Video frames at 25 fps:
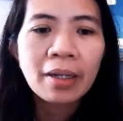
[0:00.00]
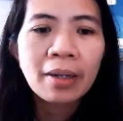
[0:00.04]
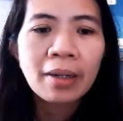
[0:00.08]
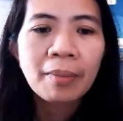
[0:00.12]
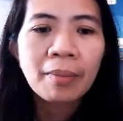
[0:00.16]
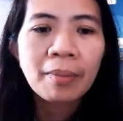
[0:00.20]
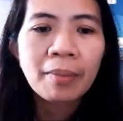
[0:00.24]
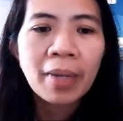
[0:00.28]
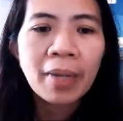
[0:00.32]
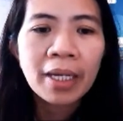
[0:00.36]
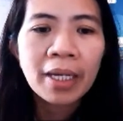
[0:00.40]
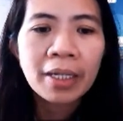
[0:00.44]

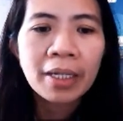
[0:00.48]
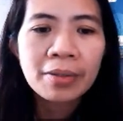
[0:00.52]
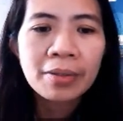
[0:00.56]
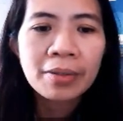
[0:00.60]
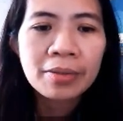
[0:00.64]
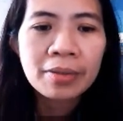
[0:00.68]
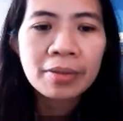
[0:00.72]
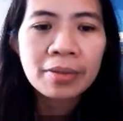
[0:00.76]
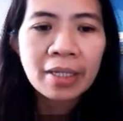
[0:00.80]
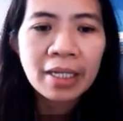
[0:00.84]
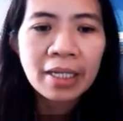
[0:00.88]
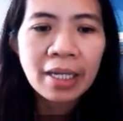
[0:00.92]
minus
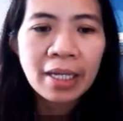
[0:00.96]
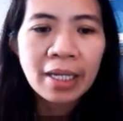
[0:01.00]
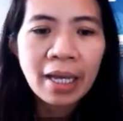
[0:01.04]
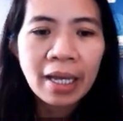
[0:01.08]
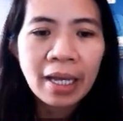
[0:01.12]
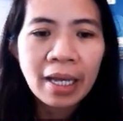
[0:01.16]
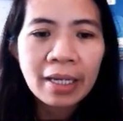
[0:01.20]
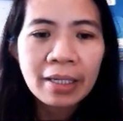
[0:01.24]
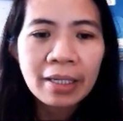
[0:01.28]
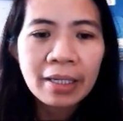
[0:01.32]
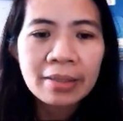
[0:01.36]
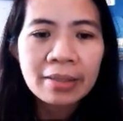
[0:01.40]

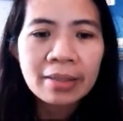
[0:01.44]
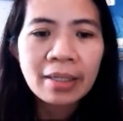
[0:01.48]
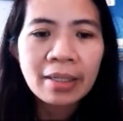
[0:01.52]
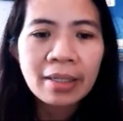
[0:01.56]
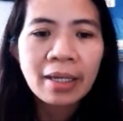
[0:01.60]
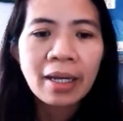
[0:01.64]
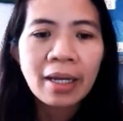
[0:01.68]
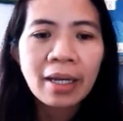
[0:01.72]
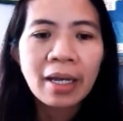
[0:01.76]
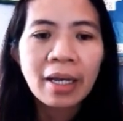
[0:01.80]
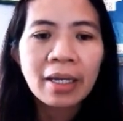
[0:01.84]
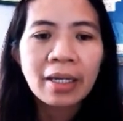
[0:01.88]
3x
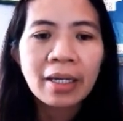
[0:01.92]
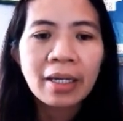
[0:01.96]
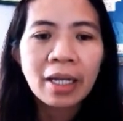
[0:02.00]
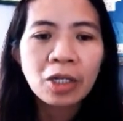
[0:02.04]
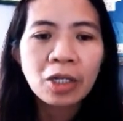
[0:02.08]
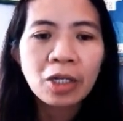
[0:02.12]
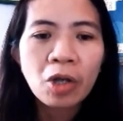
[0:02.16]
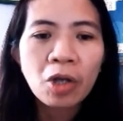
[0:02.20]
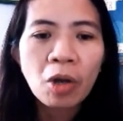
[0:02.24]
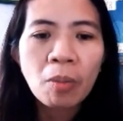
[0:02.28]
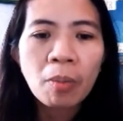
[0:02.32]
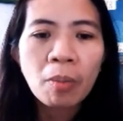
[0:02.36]
and then
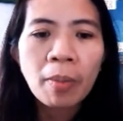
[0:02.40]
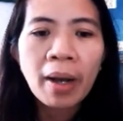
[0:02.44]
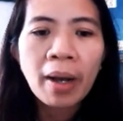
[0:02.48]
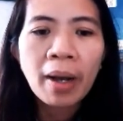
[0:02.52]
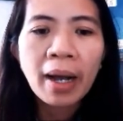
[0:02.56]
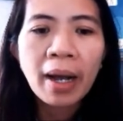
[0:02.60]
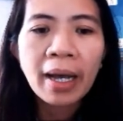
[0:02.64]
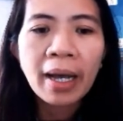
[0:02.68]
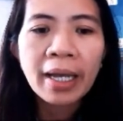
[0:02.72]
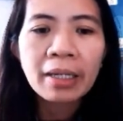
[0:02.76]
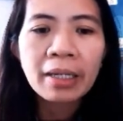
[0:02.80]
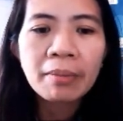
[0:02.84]

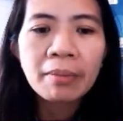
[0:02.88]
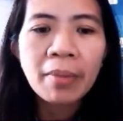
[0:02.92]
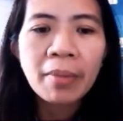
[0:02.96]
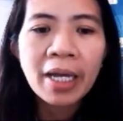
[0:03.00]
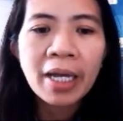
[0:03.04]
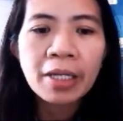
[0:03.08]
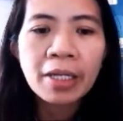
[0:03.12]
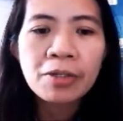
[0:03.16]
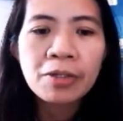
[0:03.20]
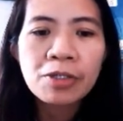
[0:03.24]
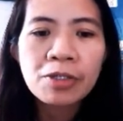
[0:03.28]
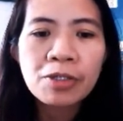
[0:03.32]
combine
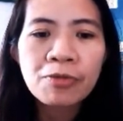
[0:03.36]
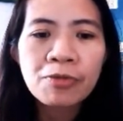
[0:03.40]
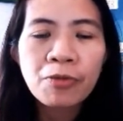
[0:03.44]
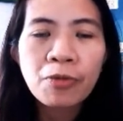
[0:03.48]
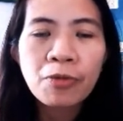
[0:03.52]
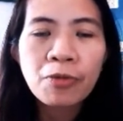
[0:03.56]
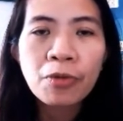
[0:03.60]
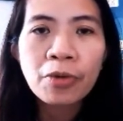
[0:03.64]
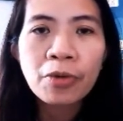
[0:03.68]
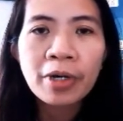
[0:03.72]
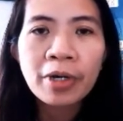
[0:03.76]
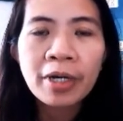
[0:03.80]
minus
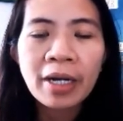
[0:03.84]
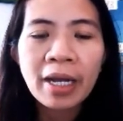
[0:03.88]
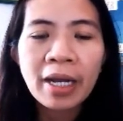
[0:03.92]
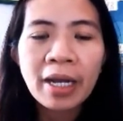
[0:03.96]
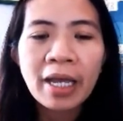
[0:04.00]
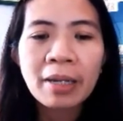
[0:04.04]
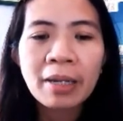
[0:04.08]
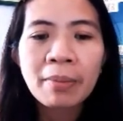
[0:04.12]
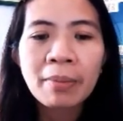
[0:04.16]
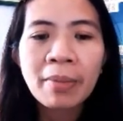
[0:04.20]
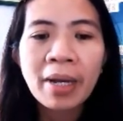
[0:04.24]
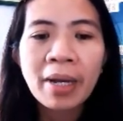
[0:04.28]
4
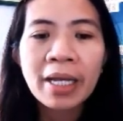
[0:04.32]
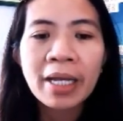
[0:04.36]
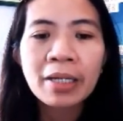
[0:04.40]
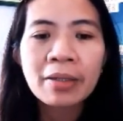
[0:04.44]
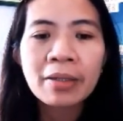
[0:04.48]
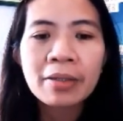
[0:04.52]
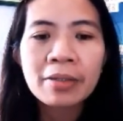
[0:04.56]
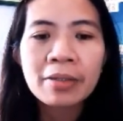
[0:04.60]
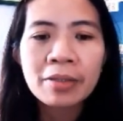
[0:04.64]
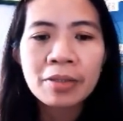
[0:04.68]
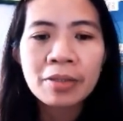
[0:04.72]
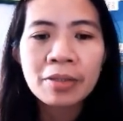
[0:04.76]
and
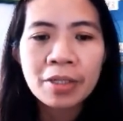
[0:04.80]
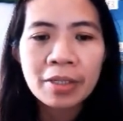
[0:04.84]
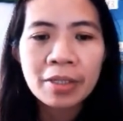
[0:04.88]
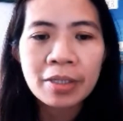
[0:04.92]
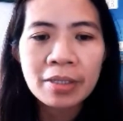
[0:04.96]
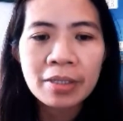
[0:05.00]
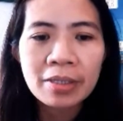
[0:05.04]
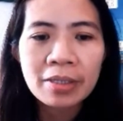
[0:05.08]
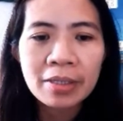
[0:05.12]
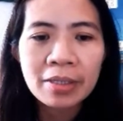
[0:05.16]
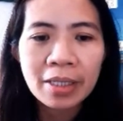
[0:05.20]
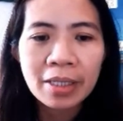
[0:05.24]
minus
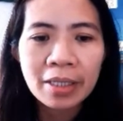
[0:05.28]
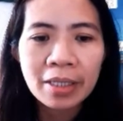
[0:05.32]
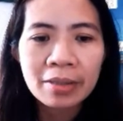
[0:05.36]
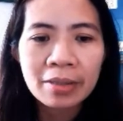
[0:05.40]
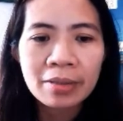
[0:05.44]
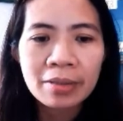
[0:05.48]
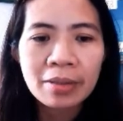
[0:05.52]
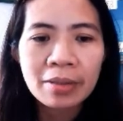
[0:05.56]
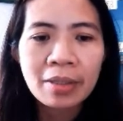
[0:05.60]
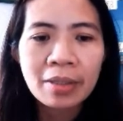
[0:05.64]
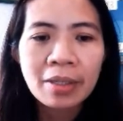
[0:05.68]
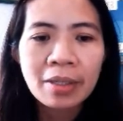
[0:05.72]
36.
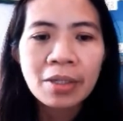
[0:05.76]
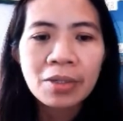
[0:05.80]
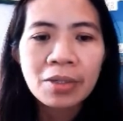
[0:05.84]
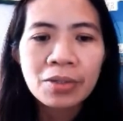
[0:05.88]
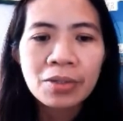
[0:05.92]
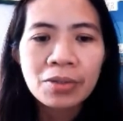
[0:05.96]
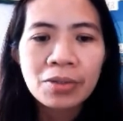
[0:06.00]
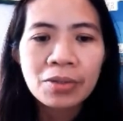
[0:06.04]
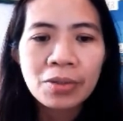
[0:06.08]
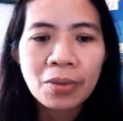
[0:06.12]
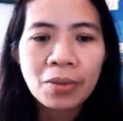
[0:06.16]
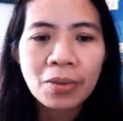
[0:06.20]

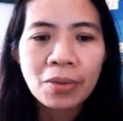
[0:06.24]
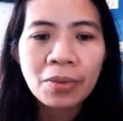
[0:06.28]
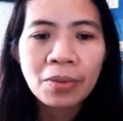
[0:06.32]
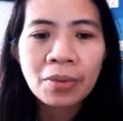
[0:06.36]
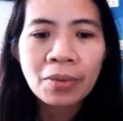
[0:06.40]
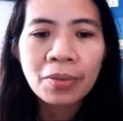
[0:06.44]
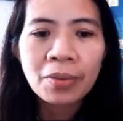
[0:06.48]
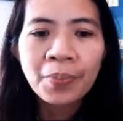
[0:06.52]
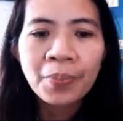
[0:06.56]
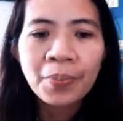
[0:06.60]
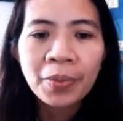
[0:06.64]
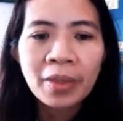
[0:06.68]
So
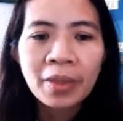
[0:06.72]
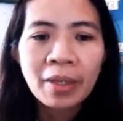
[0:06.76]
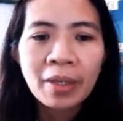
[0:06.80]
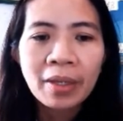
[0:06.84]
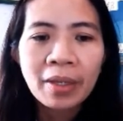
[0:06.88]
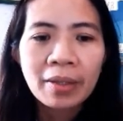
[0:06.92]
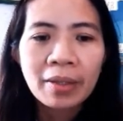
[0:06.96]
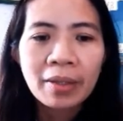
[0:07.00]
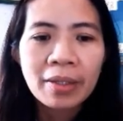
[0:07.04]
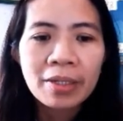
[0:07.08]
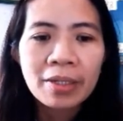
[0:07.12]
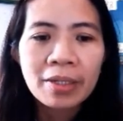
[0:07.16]

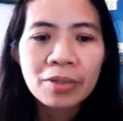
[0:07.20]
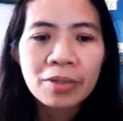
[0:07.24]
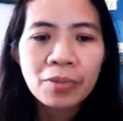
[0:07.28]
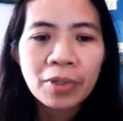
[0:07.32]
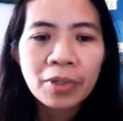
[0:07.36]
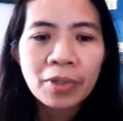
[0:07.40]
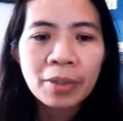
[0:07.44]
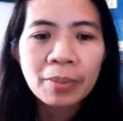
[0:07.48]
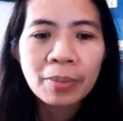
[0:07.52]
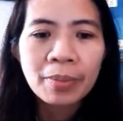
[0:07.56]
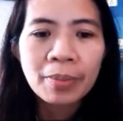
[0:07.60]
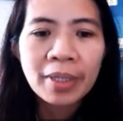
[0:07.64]
this
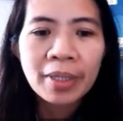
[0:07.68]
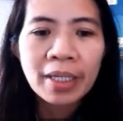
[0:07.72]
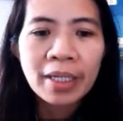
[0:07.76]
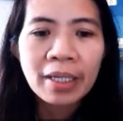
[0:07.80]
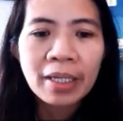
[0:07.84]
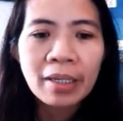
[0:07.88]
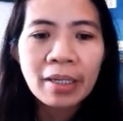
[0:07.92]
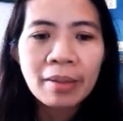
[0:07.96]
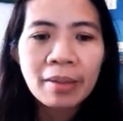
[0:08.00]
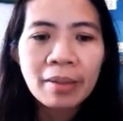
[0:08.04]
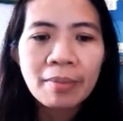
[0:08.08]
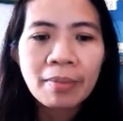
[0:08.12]
will
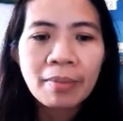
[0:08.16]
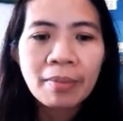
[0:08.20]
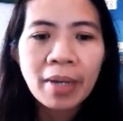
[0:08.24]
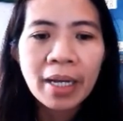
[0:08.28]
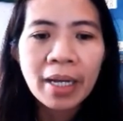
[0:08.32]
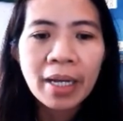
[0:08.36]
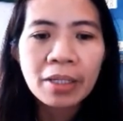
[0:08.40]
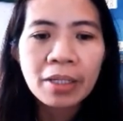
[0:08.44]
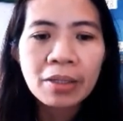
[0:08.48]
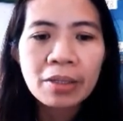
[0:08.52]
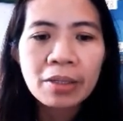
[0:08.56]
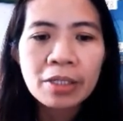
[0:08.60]
be
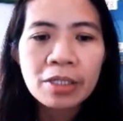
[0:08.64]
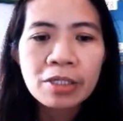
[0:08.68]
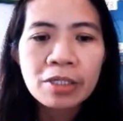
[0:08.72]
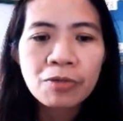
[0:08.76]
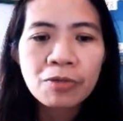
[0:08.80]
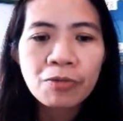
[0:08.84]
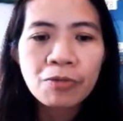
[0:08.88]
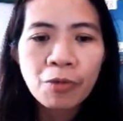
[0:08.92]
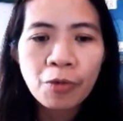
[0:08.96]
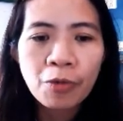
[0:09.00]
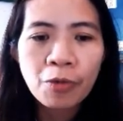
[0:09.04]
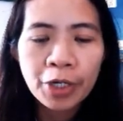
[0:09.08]
minus
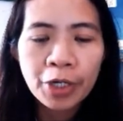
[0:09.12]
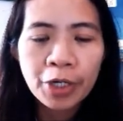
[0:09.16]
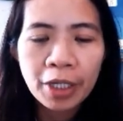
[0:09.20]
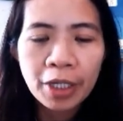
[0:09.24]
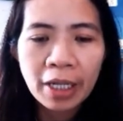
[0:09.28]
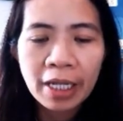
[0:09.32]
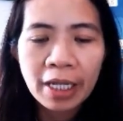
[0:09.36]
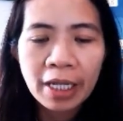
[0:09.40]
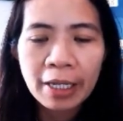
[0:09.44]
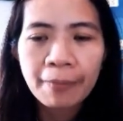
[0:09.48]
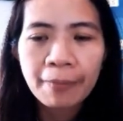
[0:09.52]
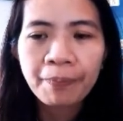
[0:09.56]

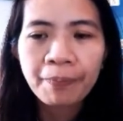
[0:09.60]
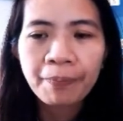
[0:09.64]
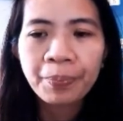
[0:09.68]
40.